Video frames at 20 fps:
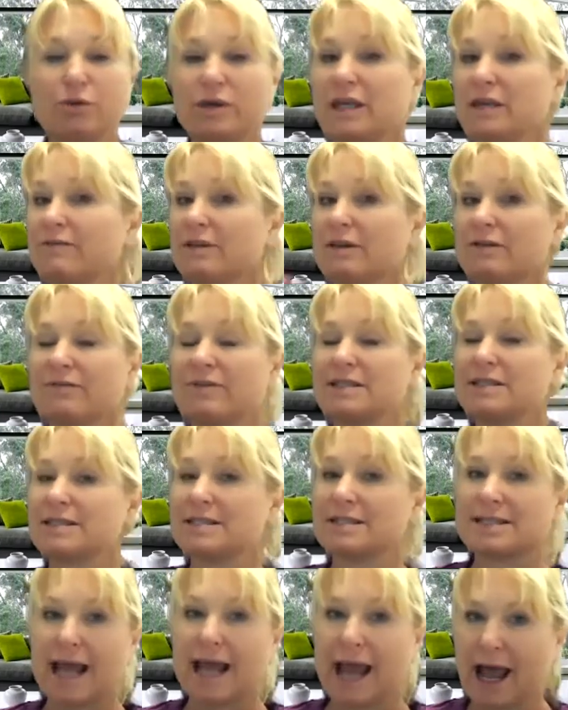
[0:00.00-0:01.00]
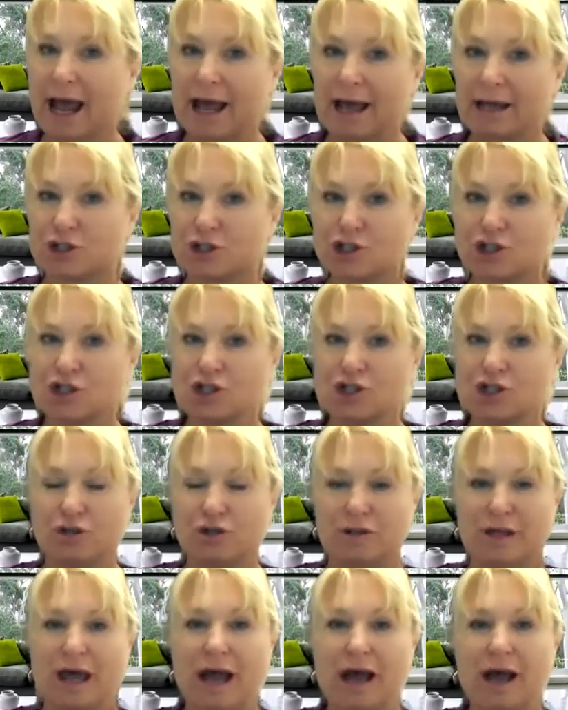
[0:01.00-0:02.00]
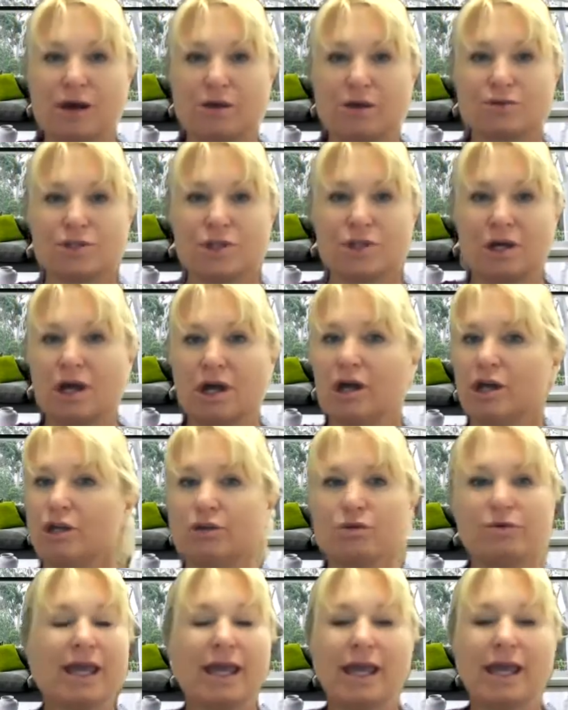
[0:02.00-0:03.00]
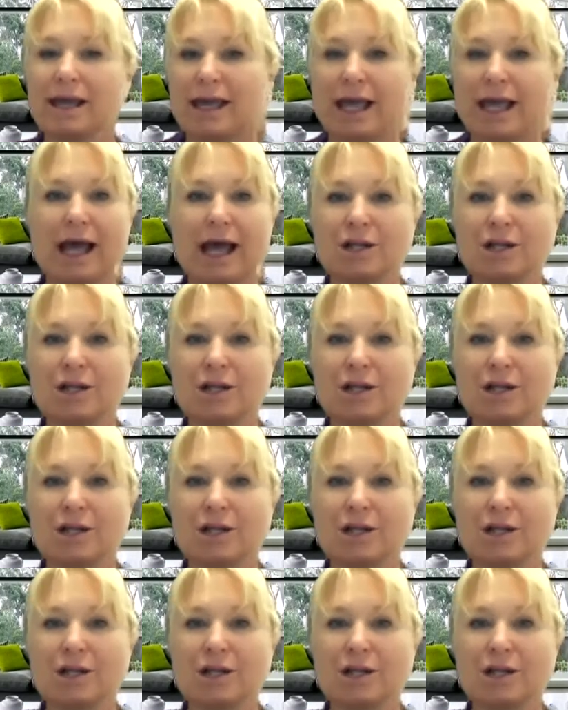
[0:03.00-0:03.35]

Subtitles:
even if it's attached to the house. You can't